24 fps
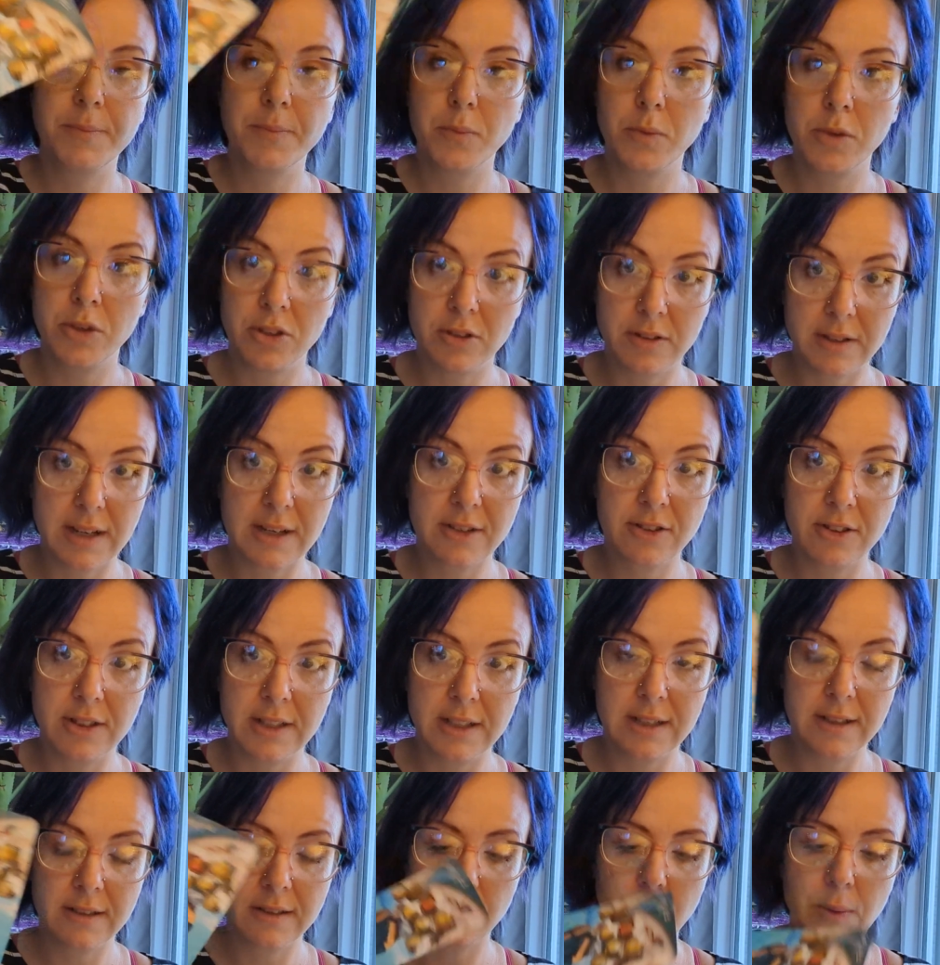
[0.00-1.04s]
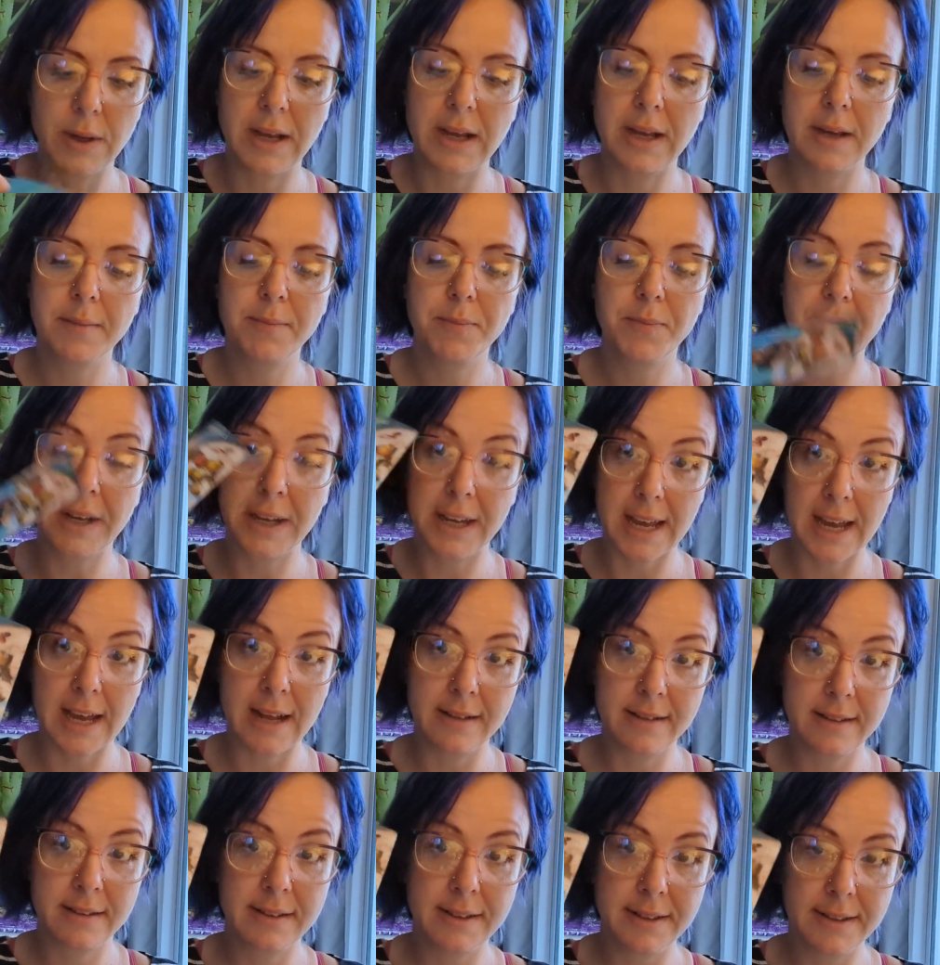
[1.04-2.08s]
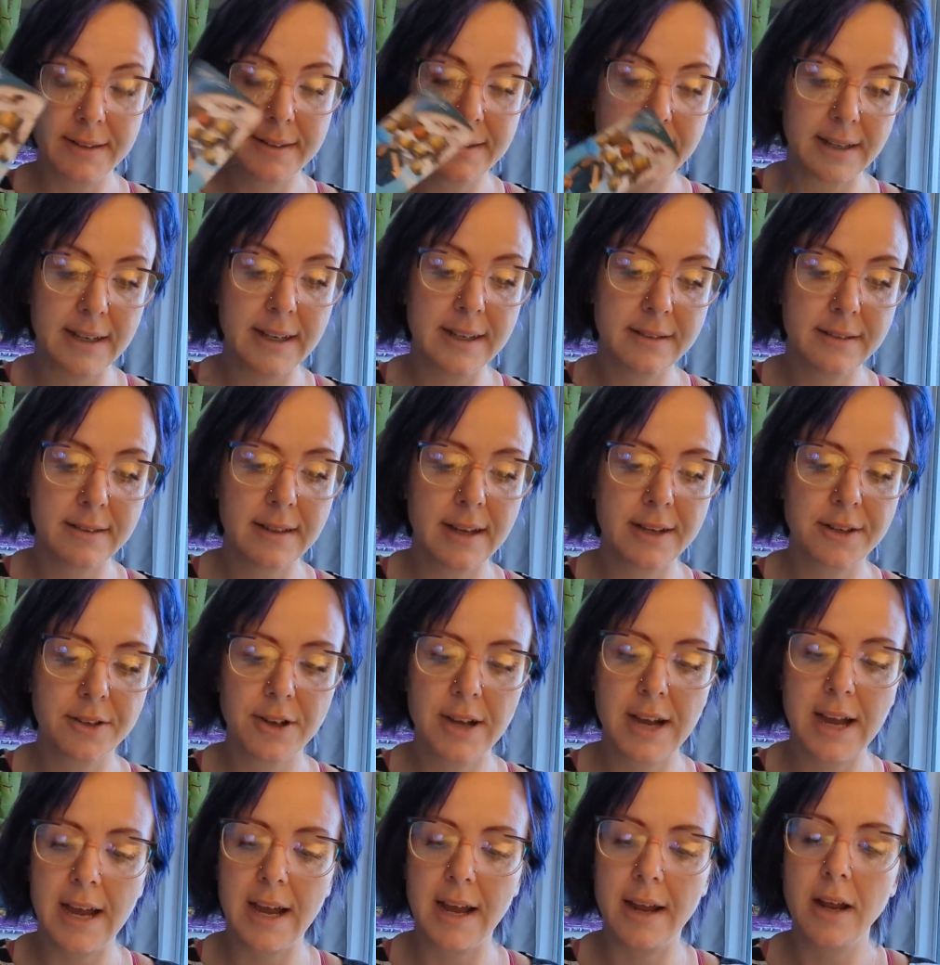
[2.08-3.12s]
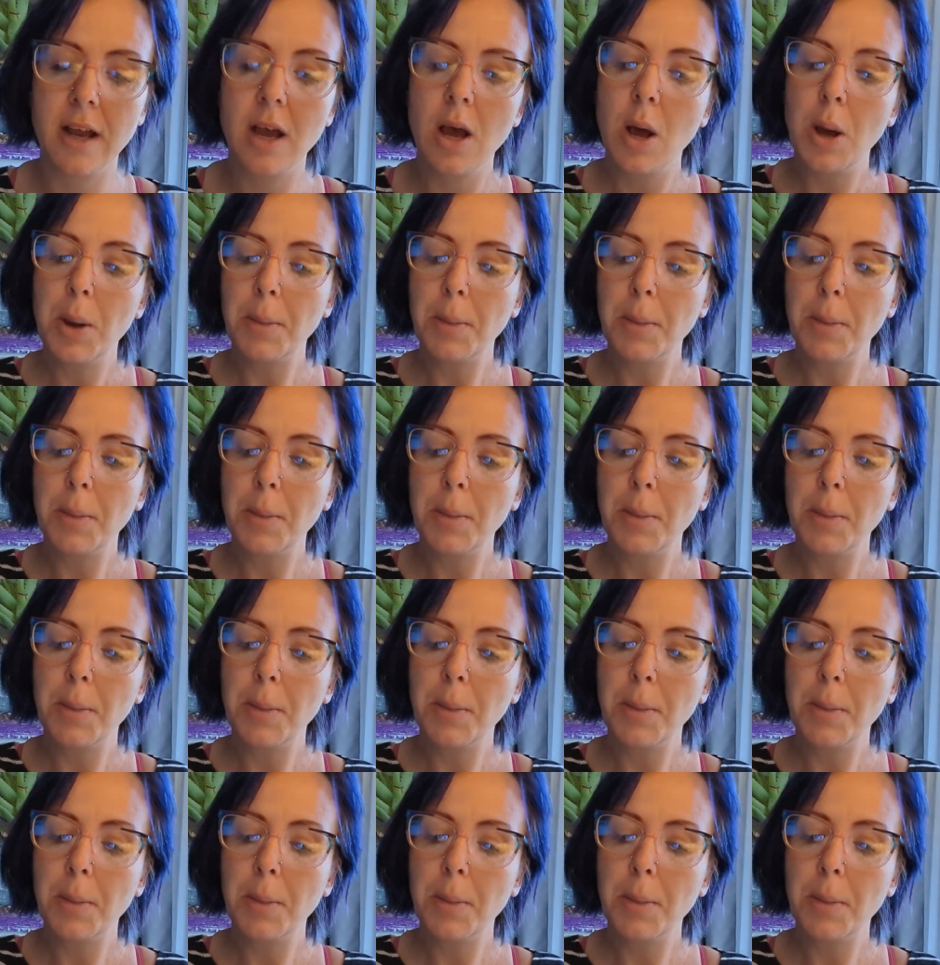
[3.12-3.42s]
which is actually this way, again, still inside your head,